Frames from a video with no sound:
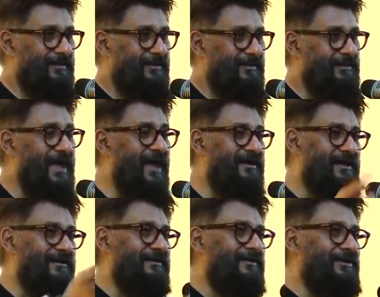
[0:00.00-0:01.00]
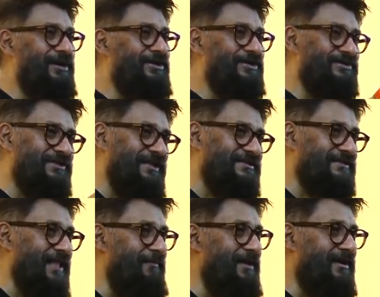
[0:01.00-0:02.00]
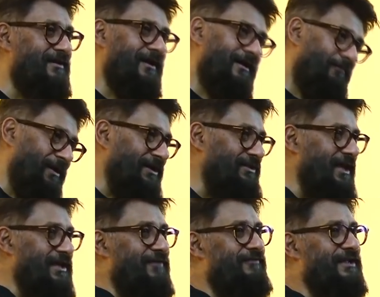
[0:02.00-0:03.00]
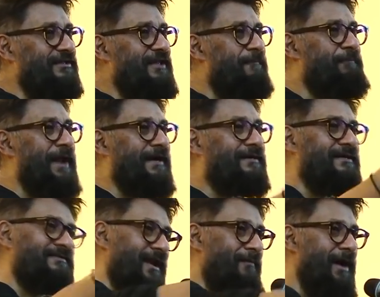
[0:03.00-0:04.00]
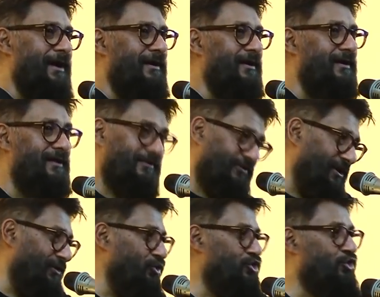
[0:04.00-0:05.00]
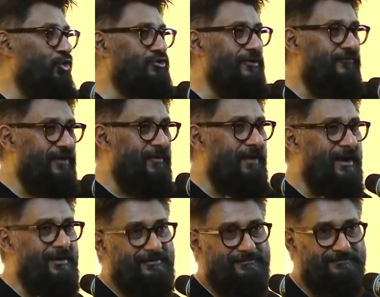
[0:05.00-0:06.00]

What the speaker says: They are religiously Islamic, but in the evening they practice Ramayana. They do shows of Ramayana.